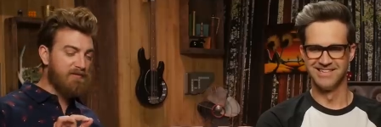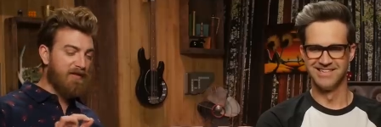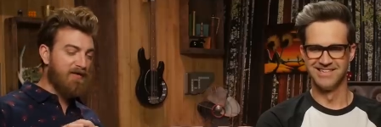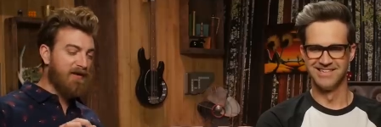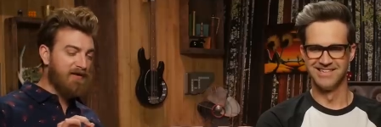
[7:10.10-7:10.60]

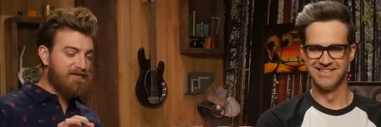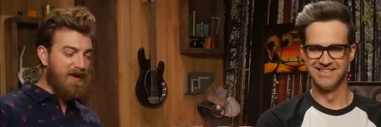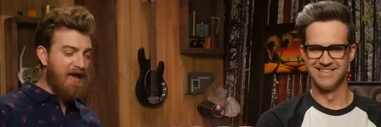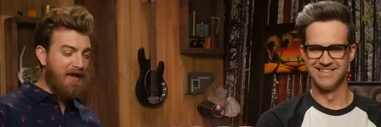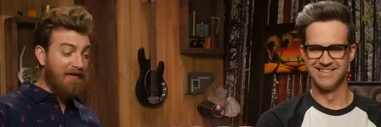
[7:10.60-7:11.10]
Speaker 1: middle there? Is
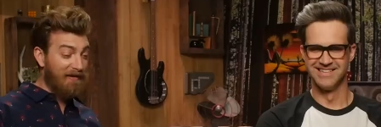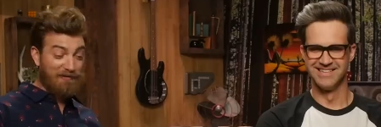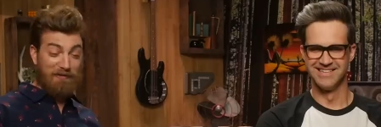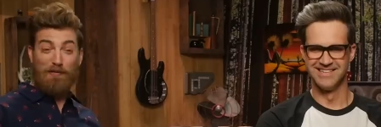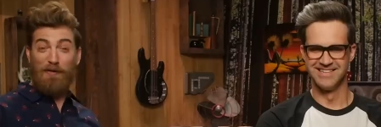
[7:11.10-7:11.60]
it A,
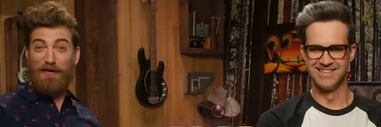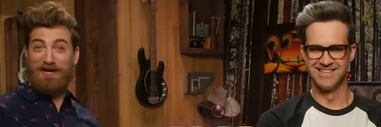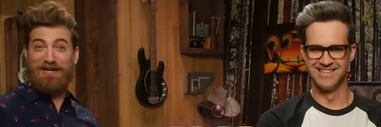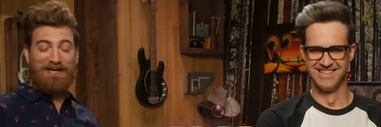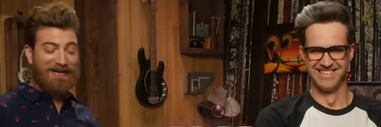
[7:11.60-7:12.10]
a little
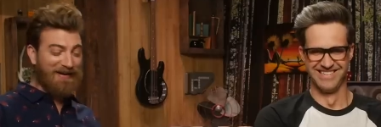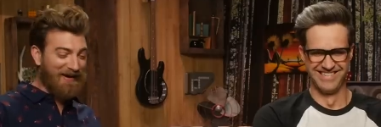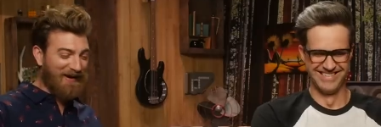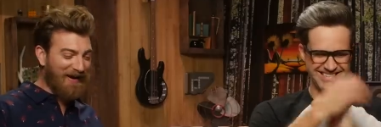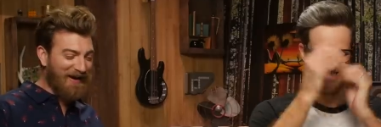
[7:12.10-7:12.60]
boy?
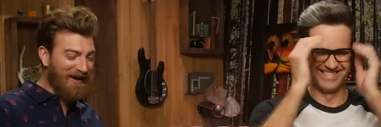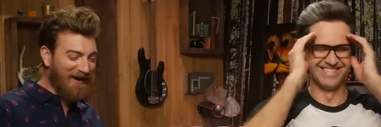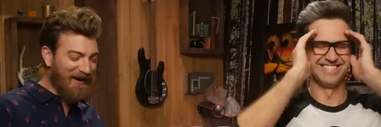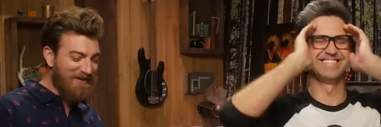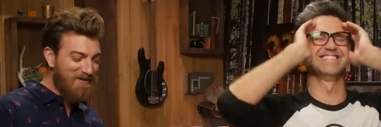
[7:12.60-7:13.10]

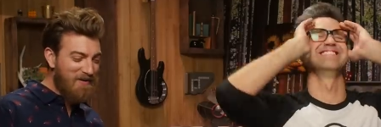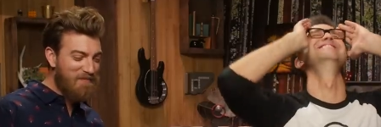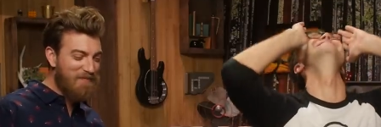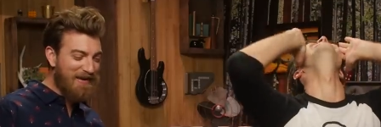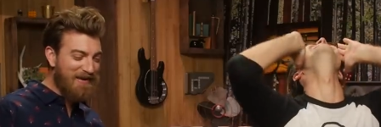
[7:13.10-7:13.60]

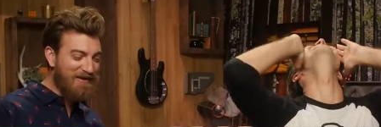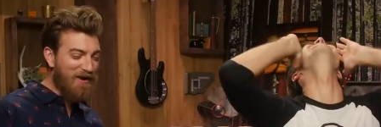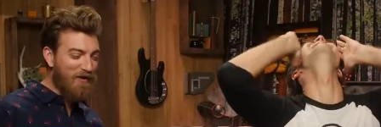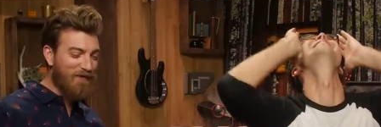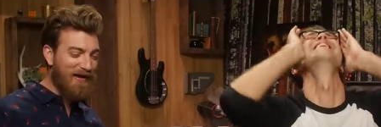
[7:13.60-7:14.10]

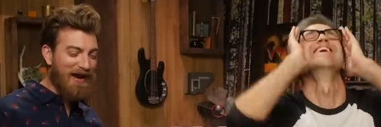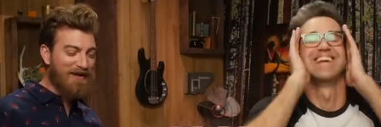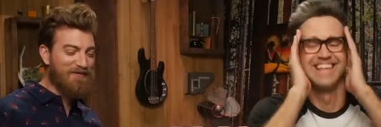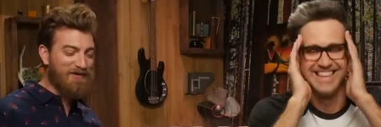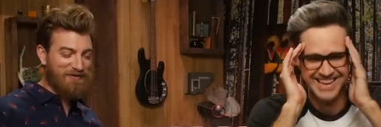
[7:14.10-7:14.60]
B.
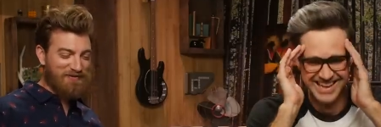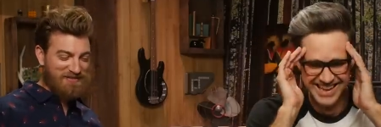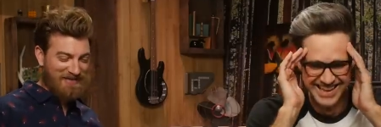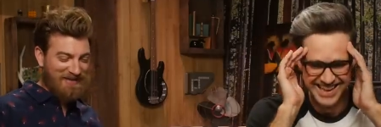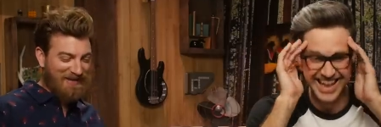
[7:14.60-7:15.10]
Ryan
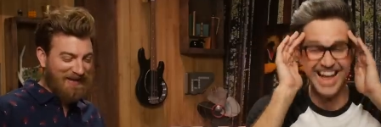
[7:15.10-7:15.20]
Reynolds.